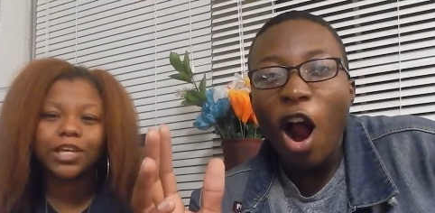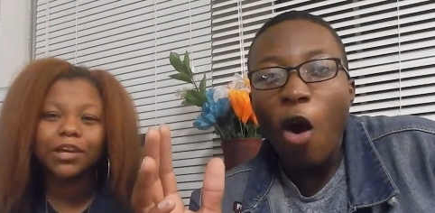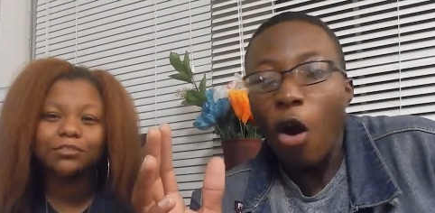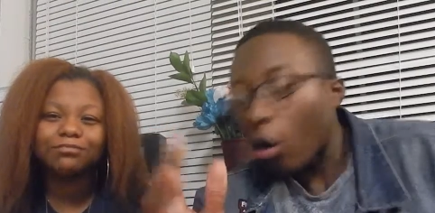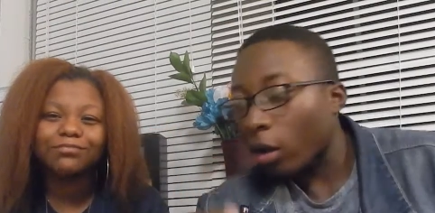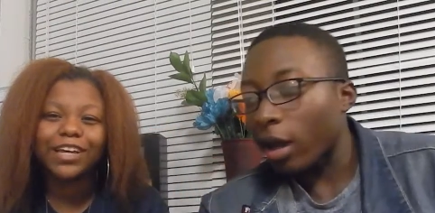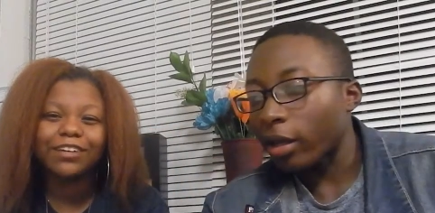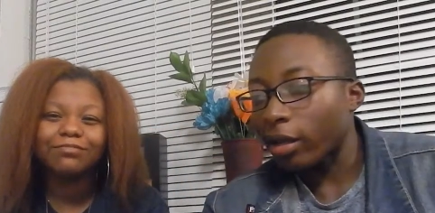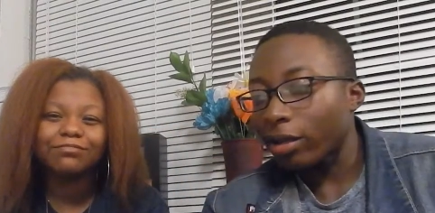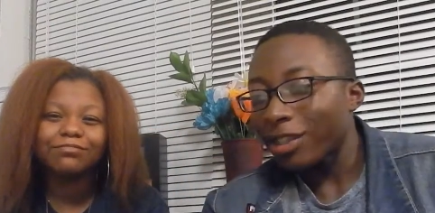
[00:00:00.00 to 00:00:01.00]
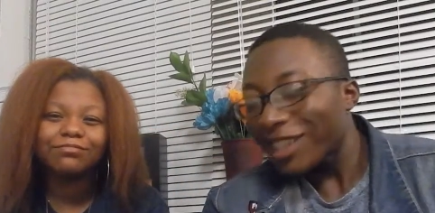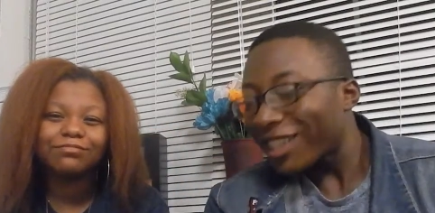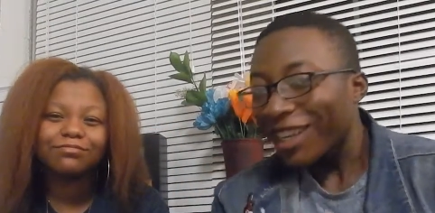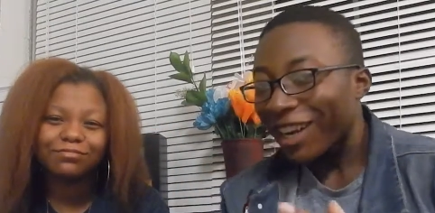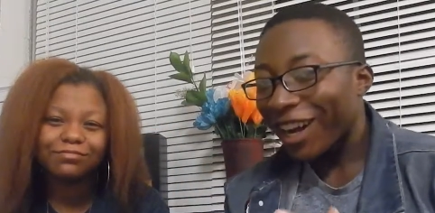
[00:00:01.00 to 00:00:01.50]
Speaker 1: oh, or like, yeah.
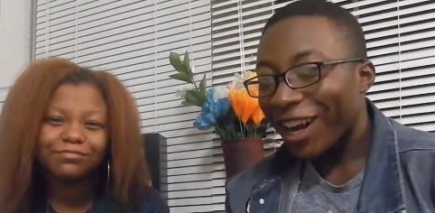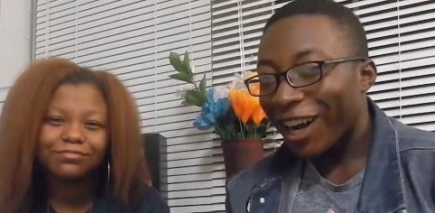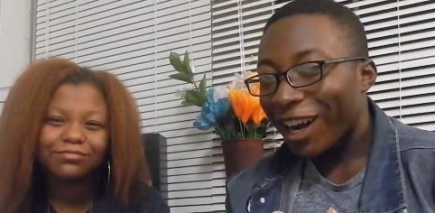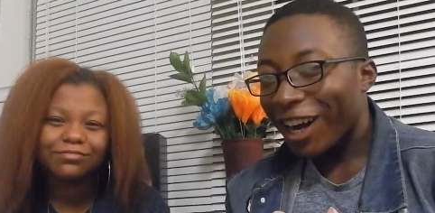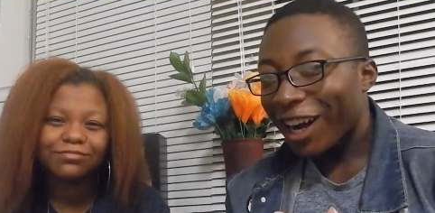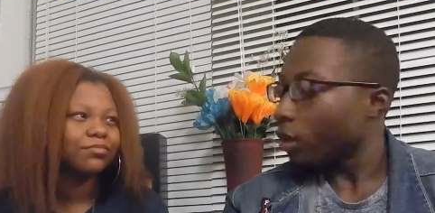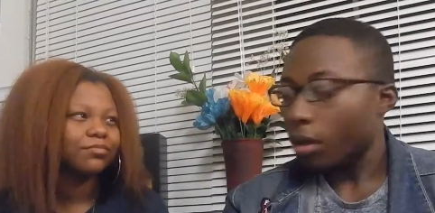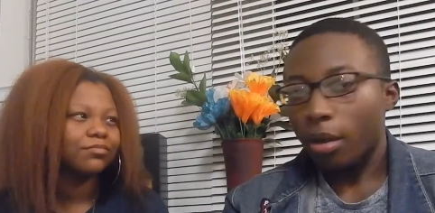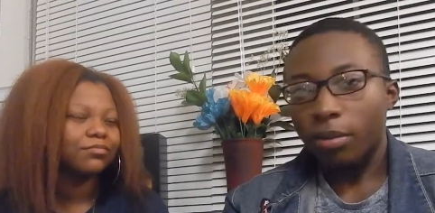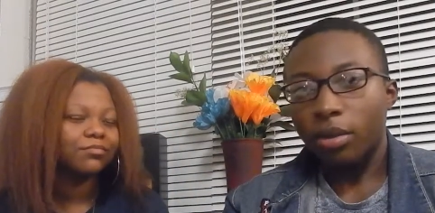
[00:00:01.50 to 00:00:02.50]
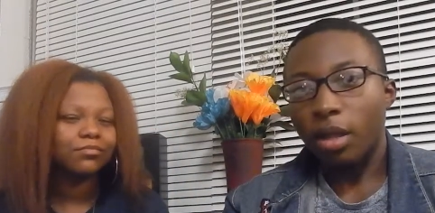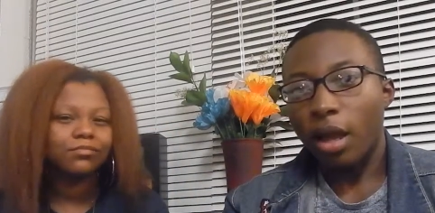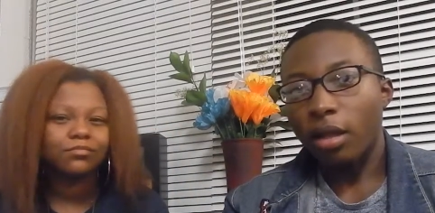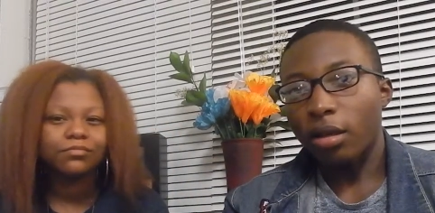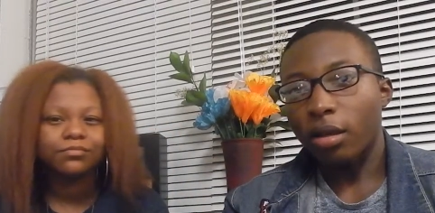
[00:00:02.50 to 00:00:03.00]
I'm
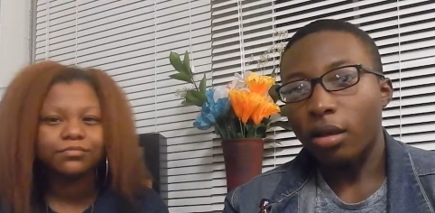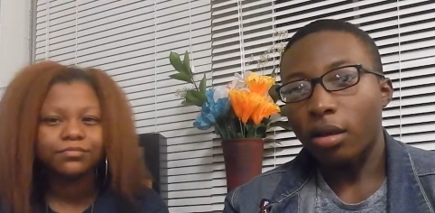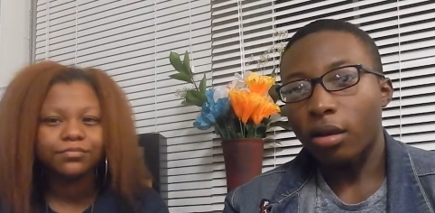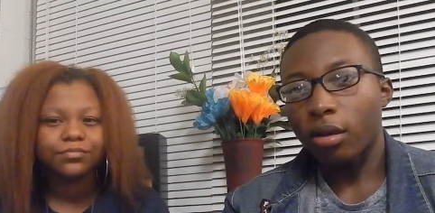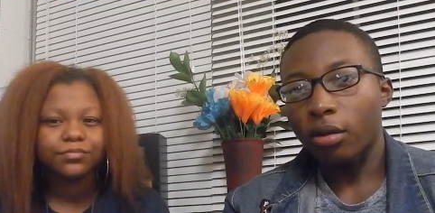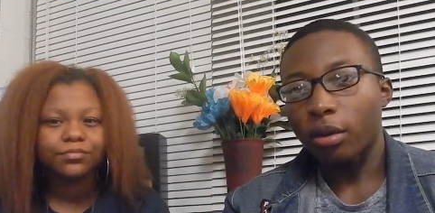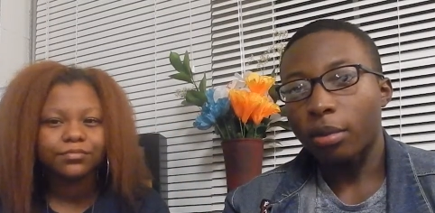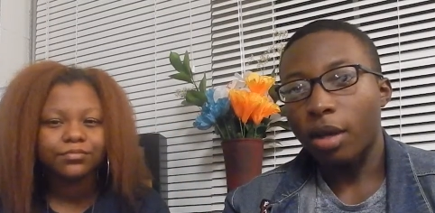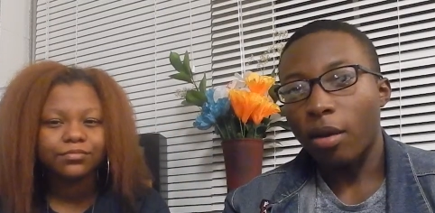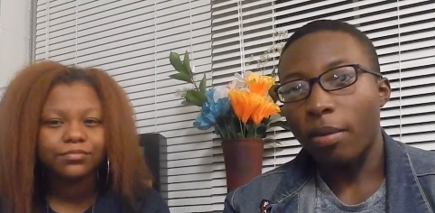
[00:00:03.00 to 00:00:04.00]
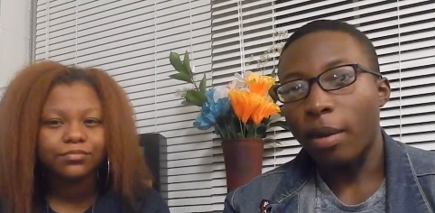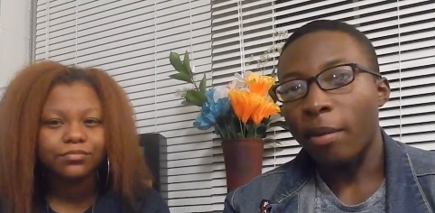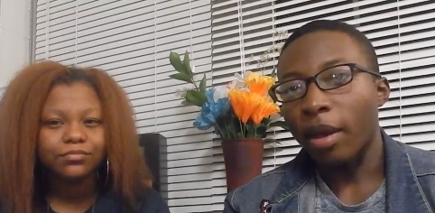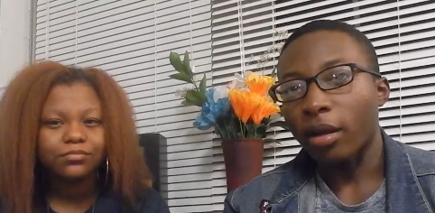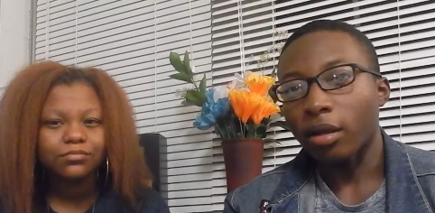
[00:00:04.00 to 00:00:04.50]
slightly creeped out by
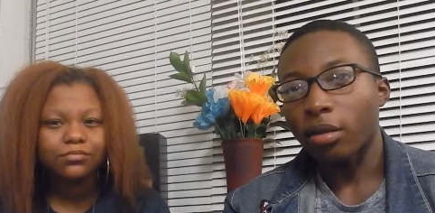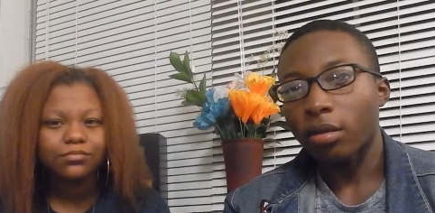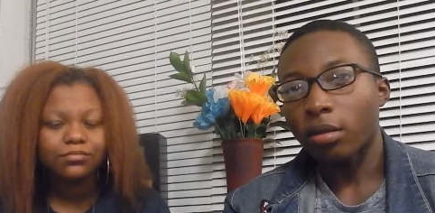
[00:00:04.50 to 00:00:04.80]
mannequins.